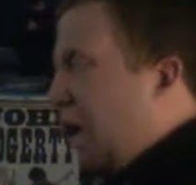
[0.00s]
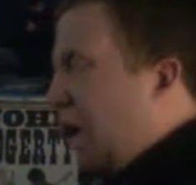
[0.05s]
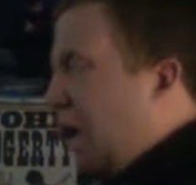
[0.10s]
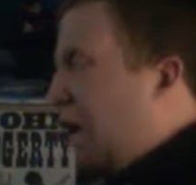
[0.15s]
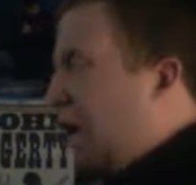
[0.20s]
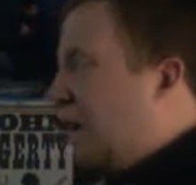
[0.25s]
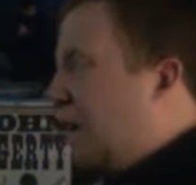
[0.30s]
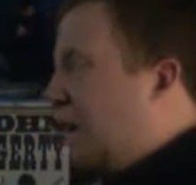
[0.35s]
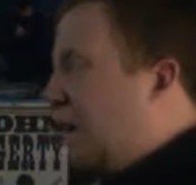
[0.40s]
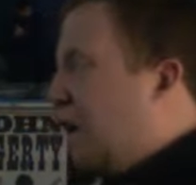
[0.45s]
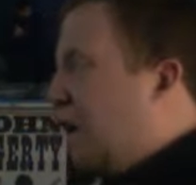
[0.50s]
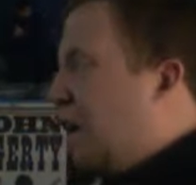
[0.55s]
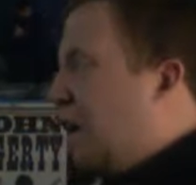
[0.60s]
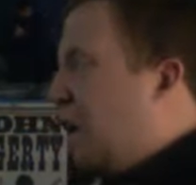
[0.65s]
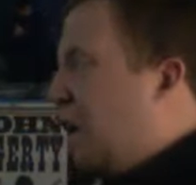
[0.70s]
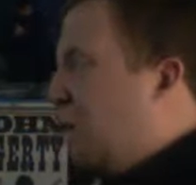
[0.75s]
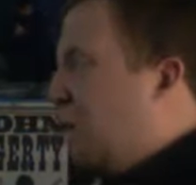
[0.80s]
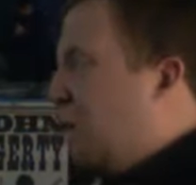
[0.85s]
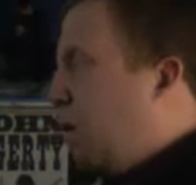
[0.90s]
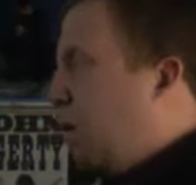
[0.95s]
and they
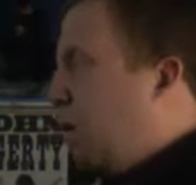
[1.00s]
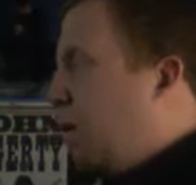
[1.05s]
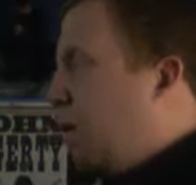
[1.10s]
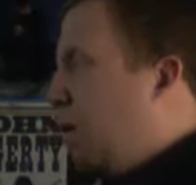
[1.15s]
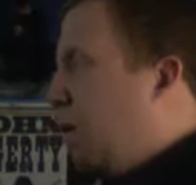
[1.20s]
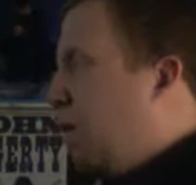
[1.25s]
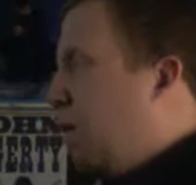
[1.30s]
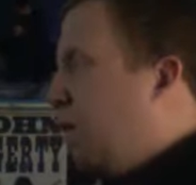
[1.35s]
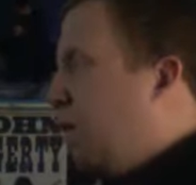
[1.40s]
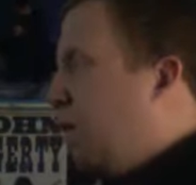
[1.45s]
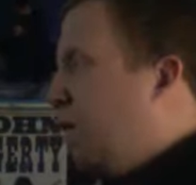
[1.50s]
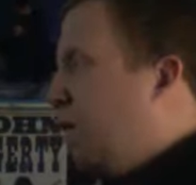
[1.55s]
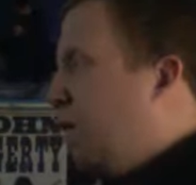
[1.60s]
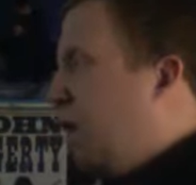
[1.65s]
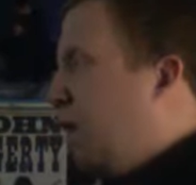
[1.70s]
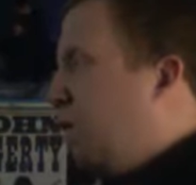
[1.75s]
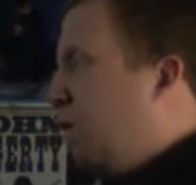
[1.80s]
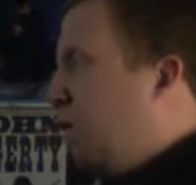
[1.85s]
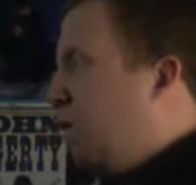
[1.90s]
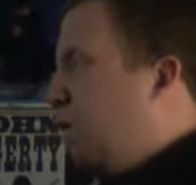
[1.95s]
don't they
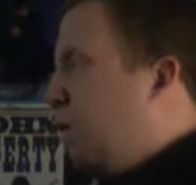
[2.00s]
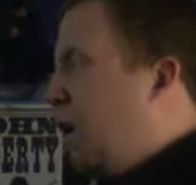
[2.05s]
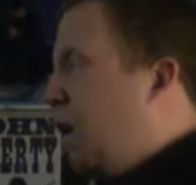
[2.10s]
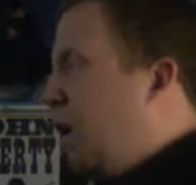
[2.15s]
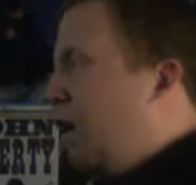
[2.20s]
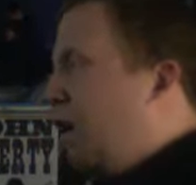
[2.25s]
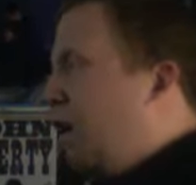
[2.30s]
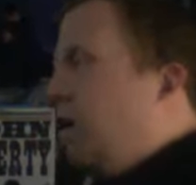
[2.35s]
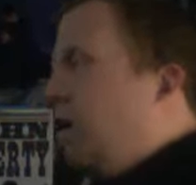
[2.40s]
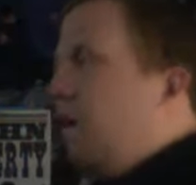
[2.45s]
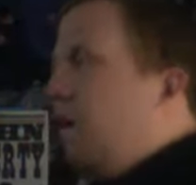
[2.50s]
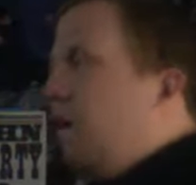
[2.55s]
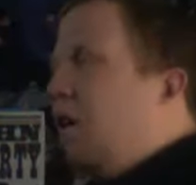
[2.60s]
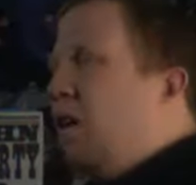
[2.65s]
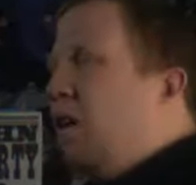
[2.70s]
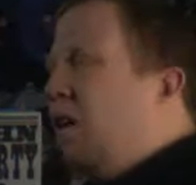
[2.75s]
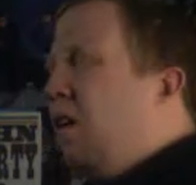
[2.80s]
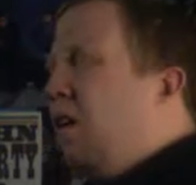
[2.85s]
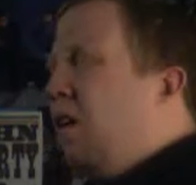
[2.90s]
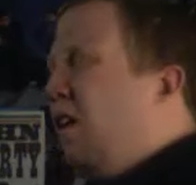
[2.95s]
don't get to
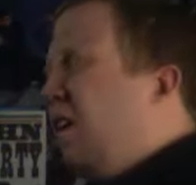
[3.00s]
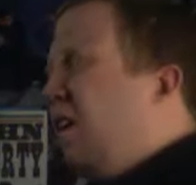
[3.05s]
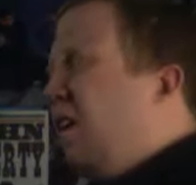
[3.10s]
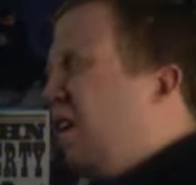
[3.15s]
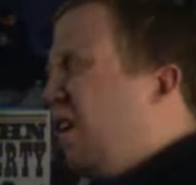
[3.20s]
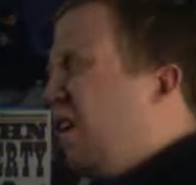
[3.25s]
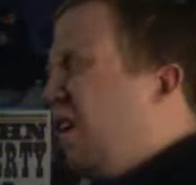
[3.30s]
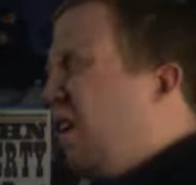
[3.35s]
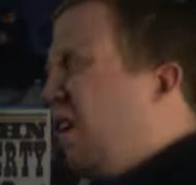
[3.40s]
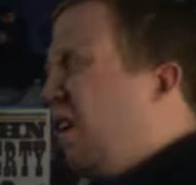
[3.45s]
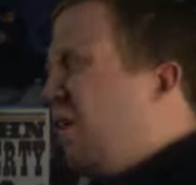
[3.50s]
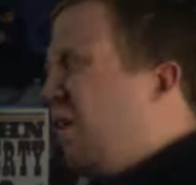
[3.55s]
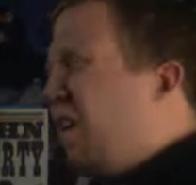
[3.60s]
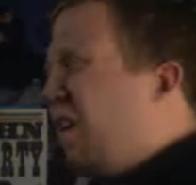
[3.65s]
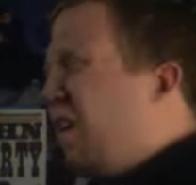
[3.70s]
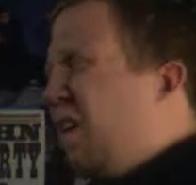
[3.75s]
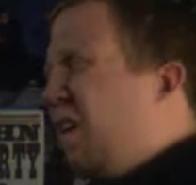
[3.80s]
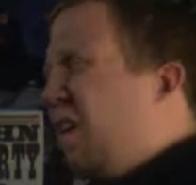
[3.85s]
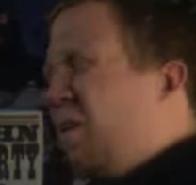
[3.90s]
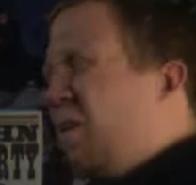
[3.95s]
the stage at
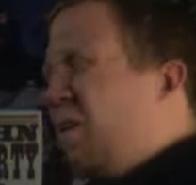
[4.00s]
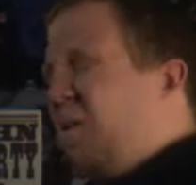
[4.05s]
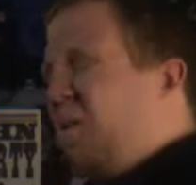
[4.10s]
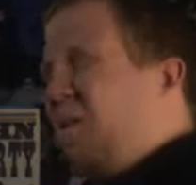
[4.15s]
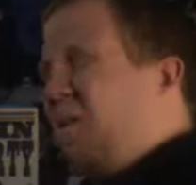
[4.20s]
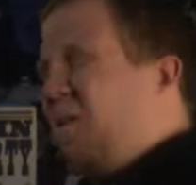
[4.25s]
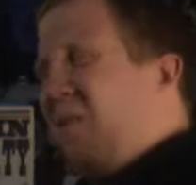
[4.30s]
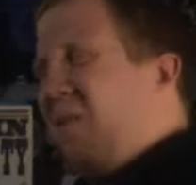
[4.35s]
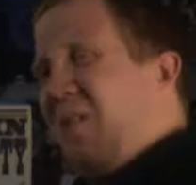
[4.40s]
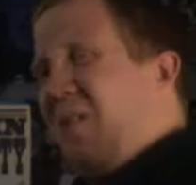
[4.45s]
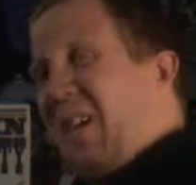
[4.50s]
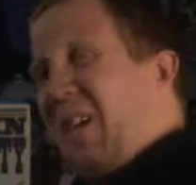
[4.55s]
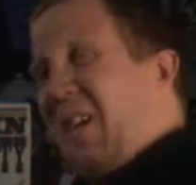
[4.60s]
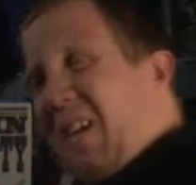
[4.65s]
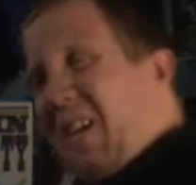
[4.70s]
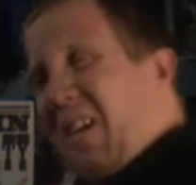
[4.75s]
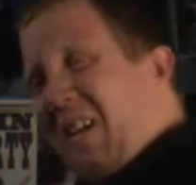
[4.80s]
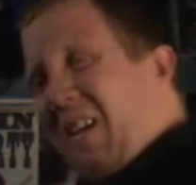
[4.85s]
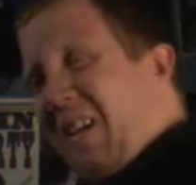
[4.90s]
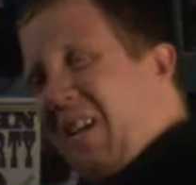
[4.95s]
that time, and
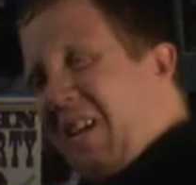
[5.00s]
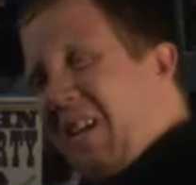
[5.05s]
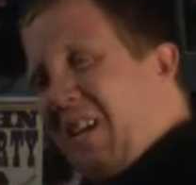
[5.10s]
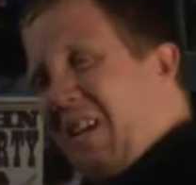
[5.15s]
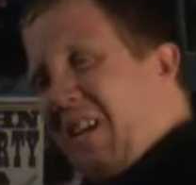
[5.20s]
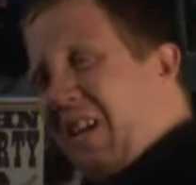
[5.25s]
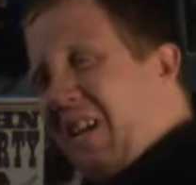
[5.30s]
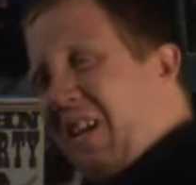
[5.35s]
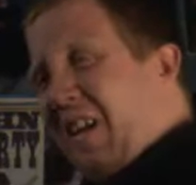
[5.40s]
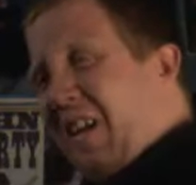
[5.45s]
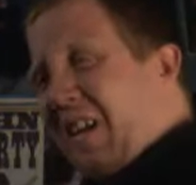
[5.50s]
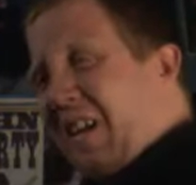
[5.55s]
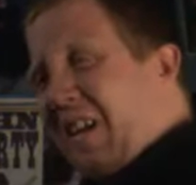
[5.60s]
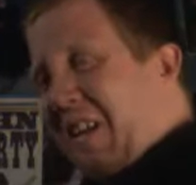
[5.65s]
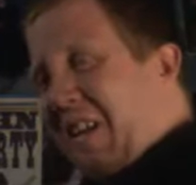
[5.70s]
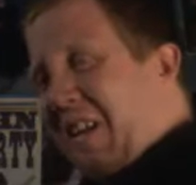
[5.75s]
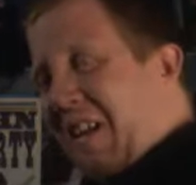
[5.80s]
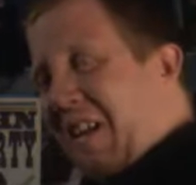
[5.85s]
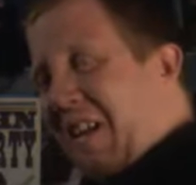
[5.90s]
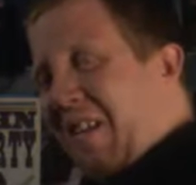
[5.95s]
it's kind of like, well, we're gonna
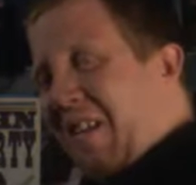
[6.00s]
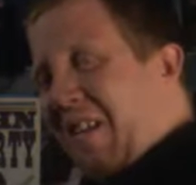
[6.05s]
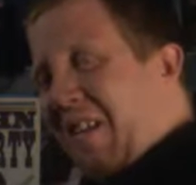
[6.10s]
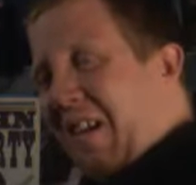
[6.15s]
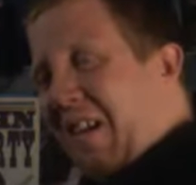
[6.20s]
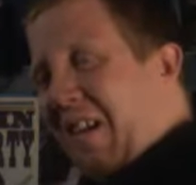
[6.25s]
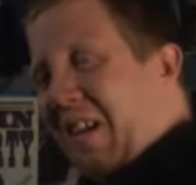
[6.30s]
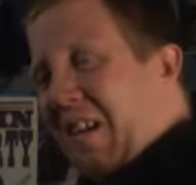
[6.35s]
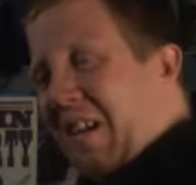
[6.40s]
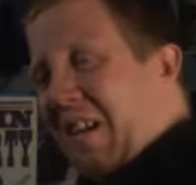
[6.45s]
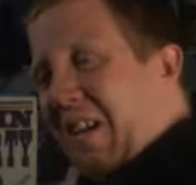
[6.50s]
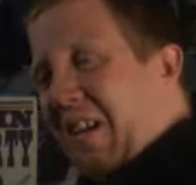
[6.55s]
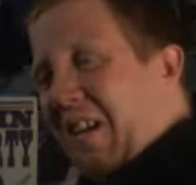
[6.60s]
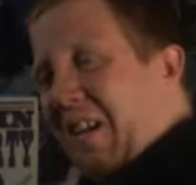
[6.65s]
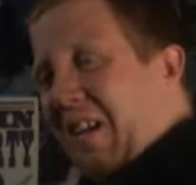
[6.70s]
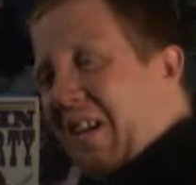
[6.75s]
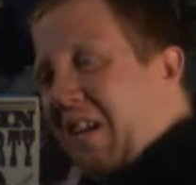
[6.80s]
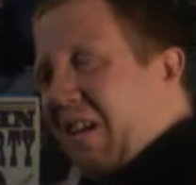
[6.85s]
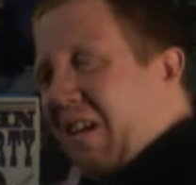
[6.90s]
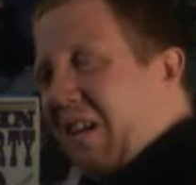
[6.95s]
make the fans wait.